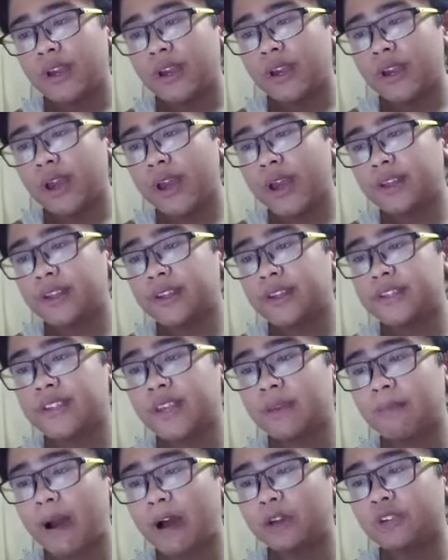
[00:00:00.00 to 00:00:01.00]
and it is
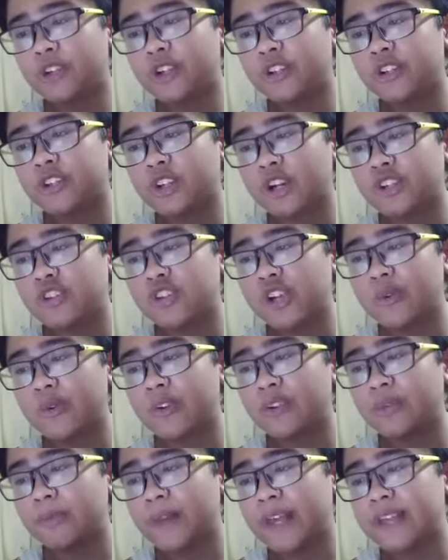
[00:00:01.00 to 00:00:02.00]
a mountainous country
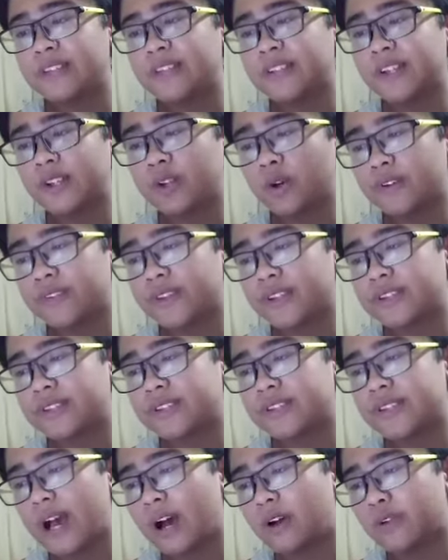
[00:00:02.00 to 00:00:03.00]
with plains in the north and
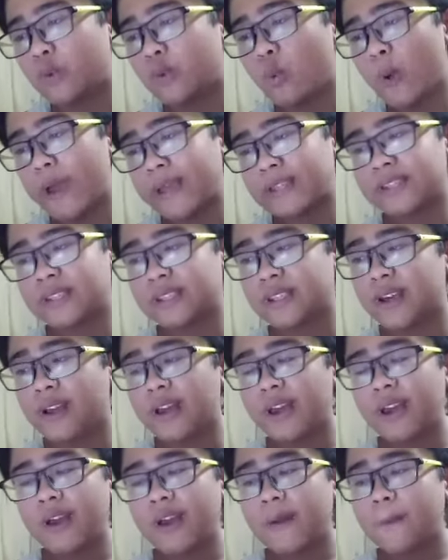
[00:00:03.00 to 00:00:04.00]
southwest.
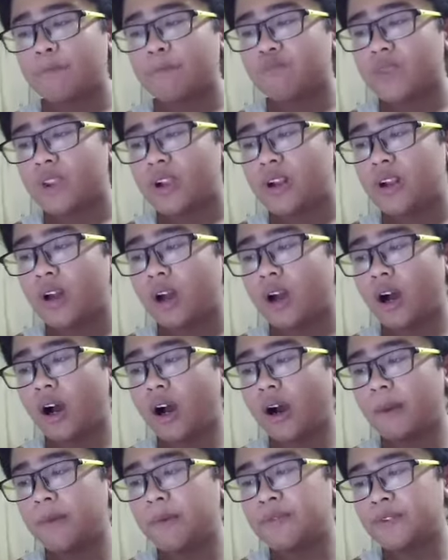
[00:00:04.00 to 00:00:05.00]

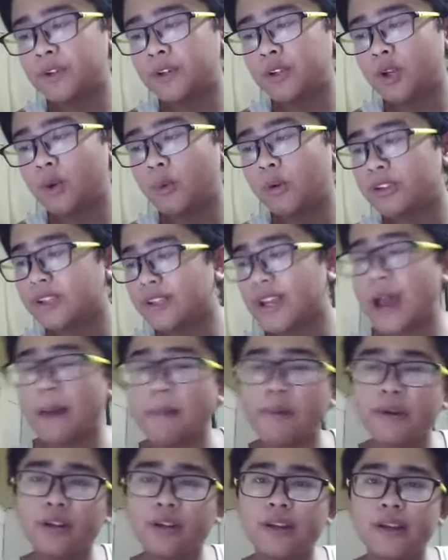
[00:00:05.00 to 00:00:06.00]
If you don't know what the
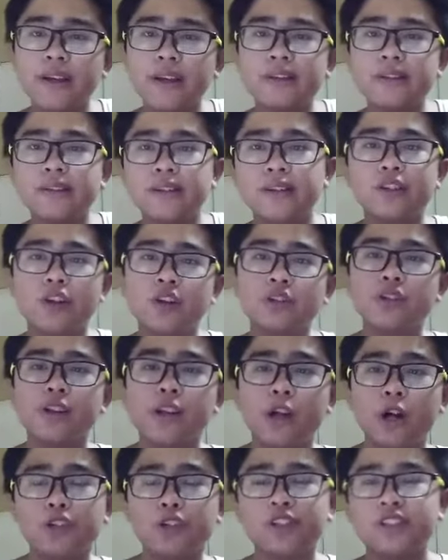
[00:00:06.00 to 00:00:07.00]
capital is, it's also the
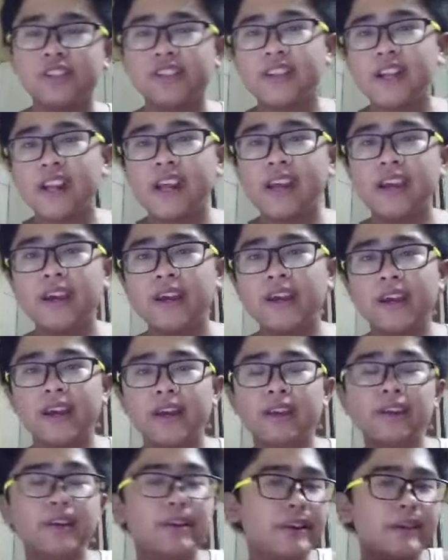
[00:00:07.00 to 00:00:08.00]
largest city
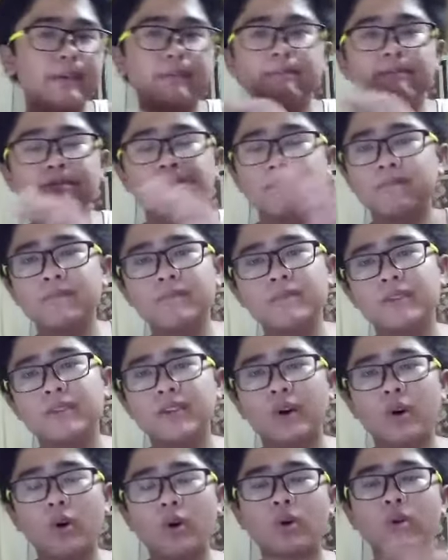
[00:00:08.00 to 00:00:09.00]
in
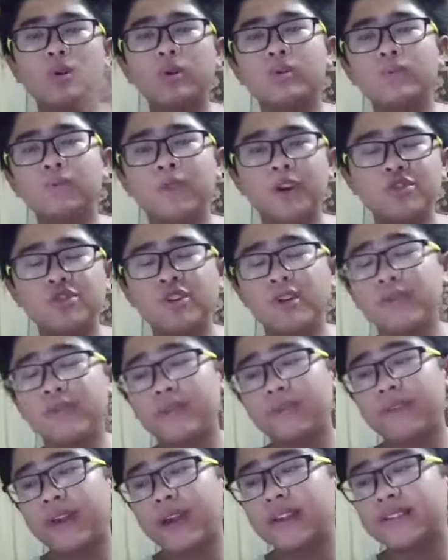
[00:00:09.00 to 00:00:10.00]
the whole country of
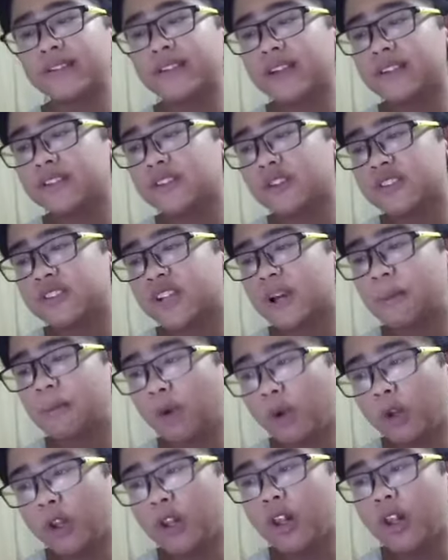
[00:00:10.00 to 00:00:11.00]
Afghanistan. So it's
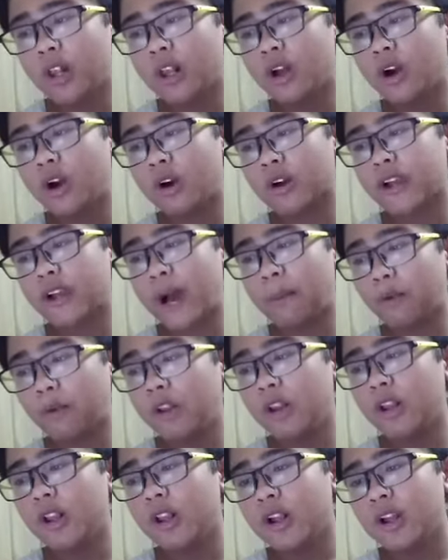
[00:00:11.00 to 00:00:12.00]
Kabul or
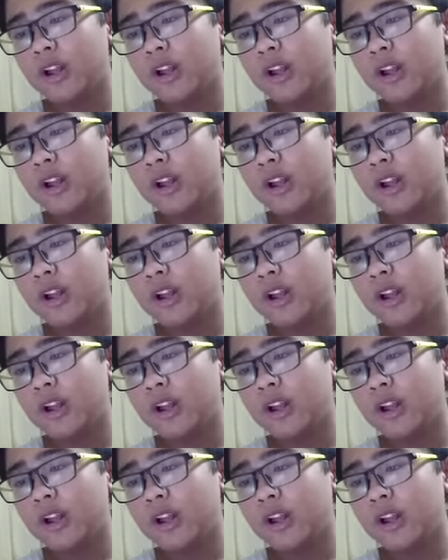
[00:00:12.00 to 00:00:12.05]
Kabul.